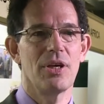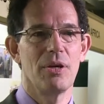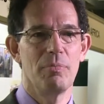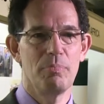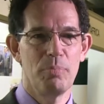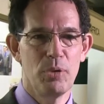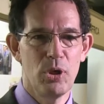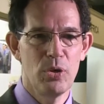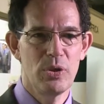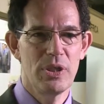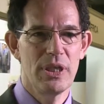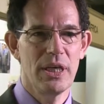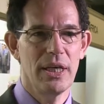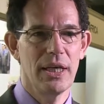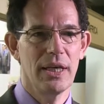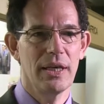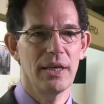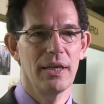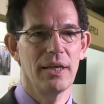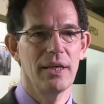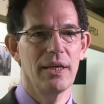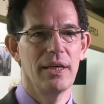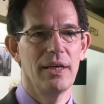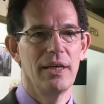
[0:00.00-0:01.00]
computing,
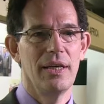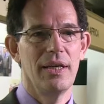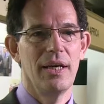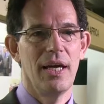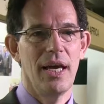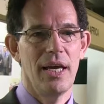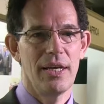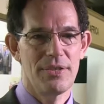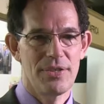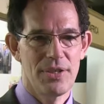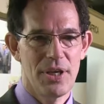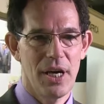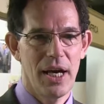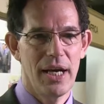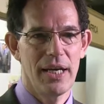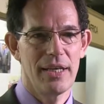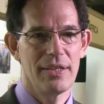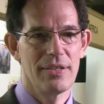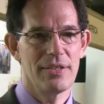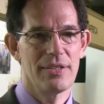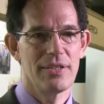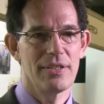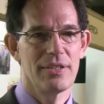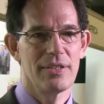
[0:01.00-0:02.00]
and
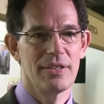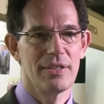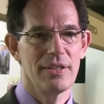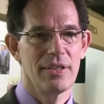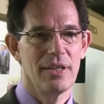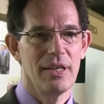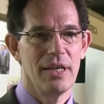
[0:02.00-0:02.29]
science.